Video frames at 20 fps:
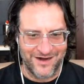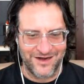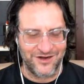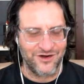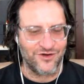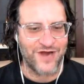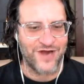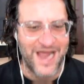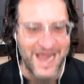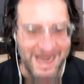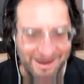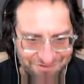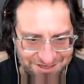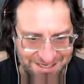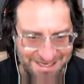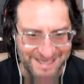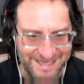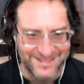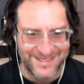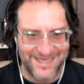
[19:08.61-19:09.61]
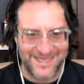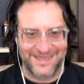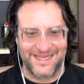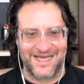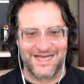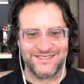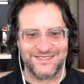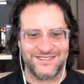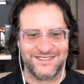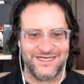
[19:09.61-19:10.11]
I don't have to get that
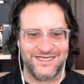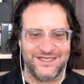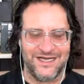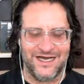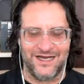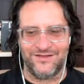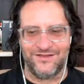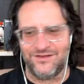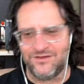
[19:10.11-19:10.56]
last thing done.